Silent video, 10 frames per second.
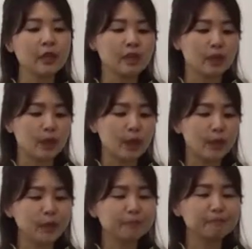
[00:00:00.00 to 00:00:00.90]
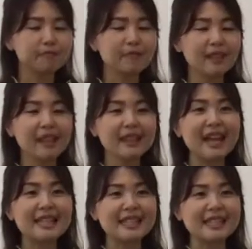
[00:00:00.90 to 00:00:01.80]
So
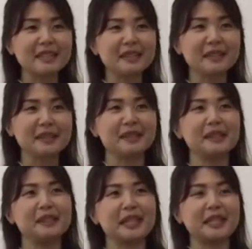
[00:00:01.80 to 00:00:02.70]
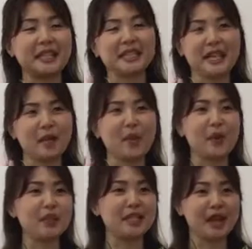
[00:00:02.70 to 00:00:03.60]
that's the that's the second one on the
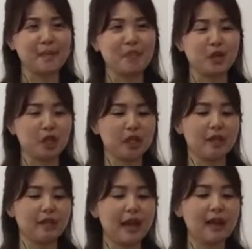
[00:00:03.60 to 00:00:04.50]
temperature. Yeah.